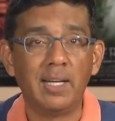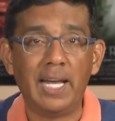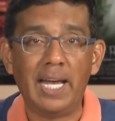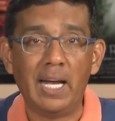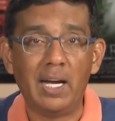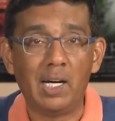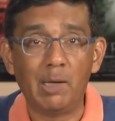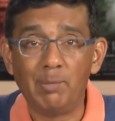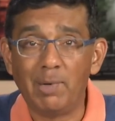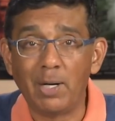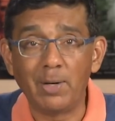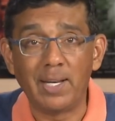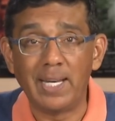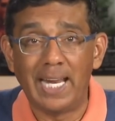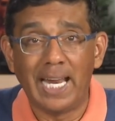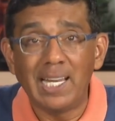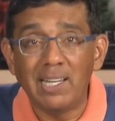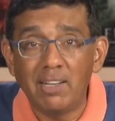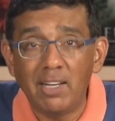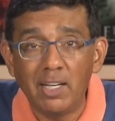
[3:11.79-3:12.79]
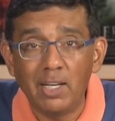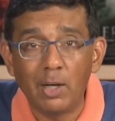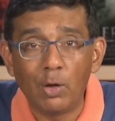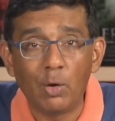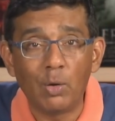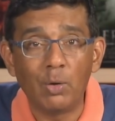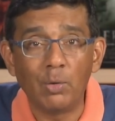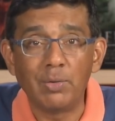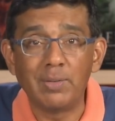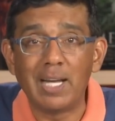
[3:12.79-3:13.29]
about an
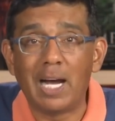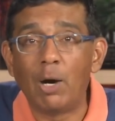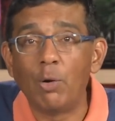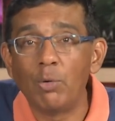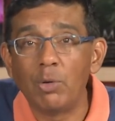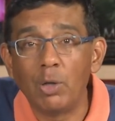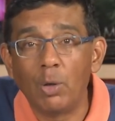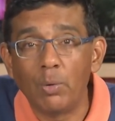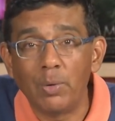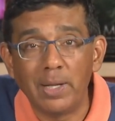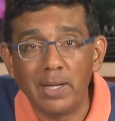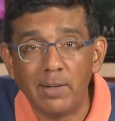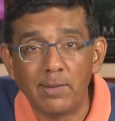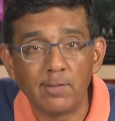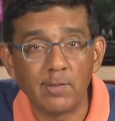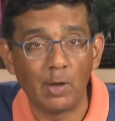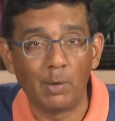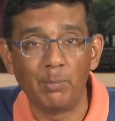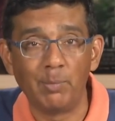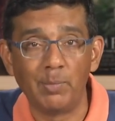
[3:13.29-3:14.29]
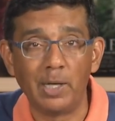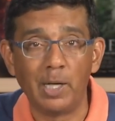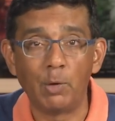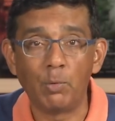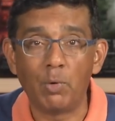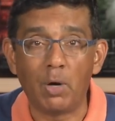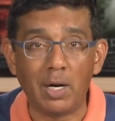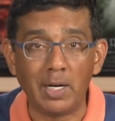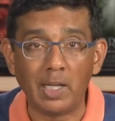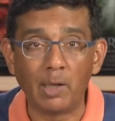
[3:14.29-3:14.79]
18-year-old downloading some
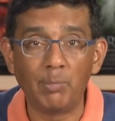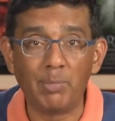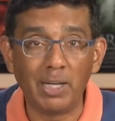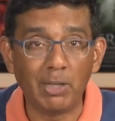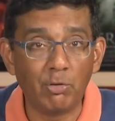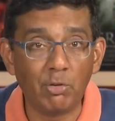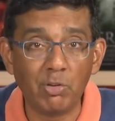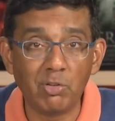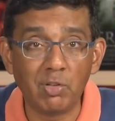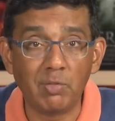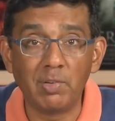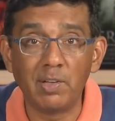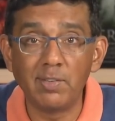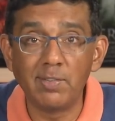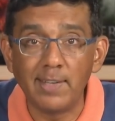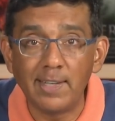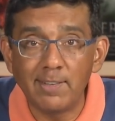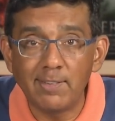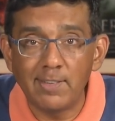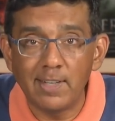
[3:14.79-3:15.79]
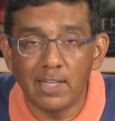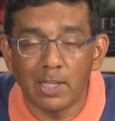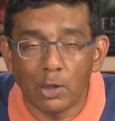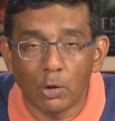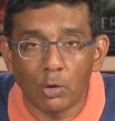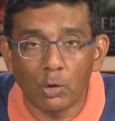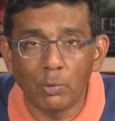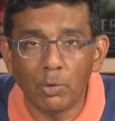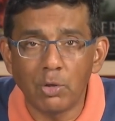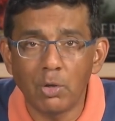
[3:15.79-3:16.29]
erotic pictures of a
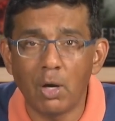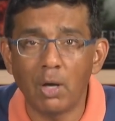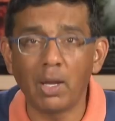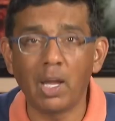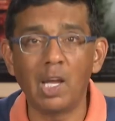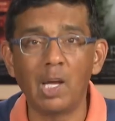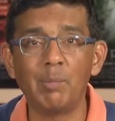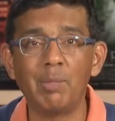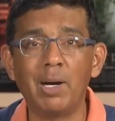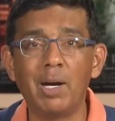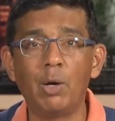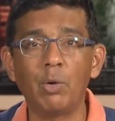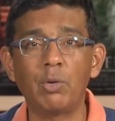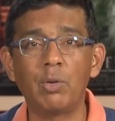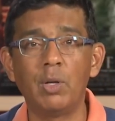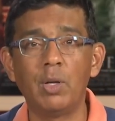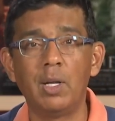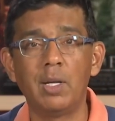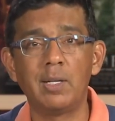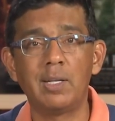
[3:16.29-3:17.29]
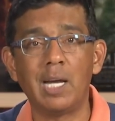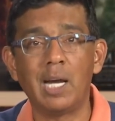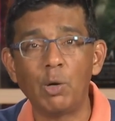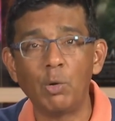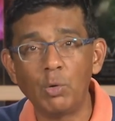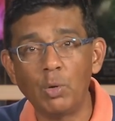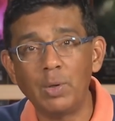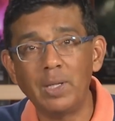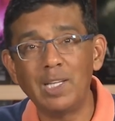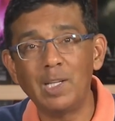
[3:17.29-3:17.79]
16-year-old. We're talking about
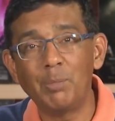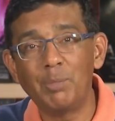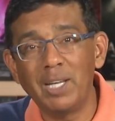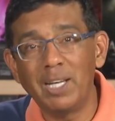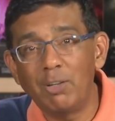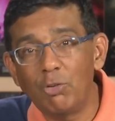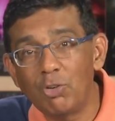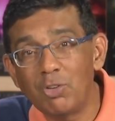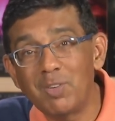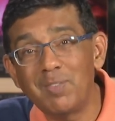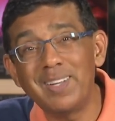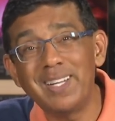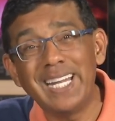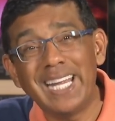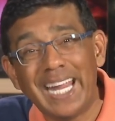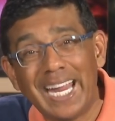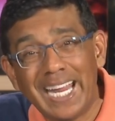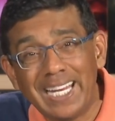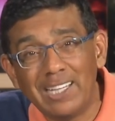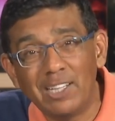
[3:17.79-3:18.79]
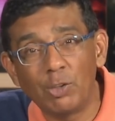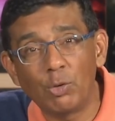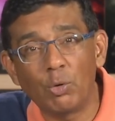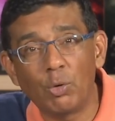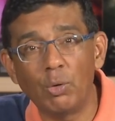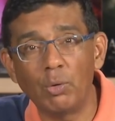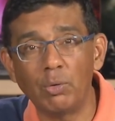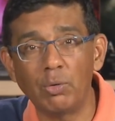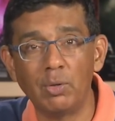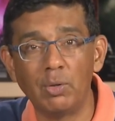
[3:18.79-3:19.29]
downloading the pictures of an
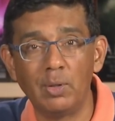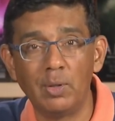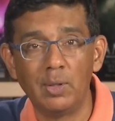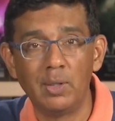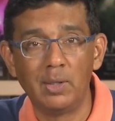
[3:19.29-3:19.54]
8-year-old.